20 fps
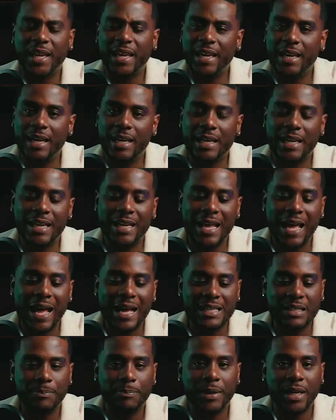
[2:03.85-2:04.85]
and it
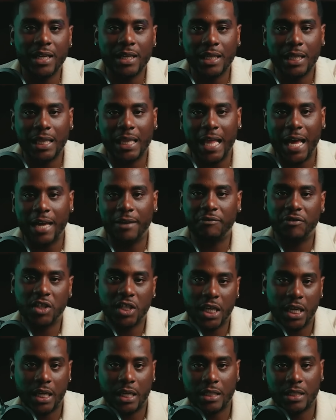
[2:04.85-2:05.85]
has been
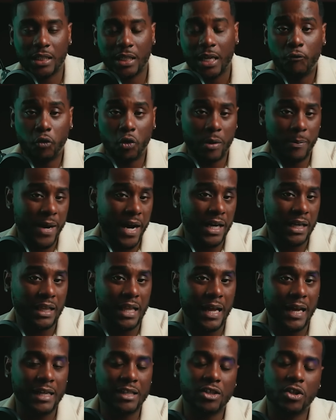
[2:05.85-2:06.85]
life-changing for my
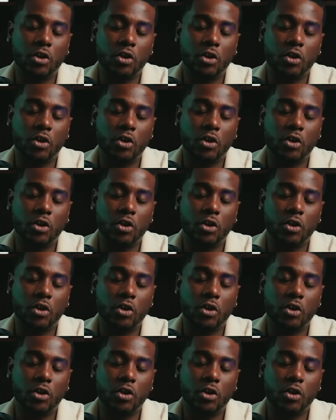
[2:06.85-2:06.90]
clients.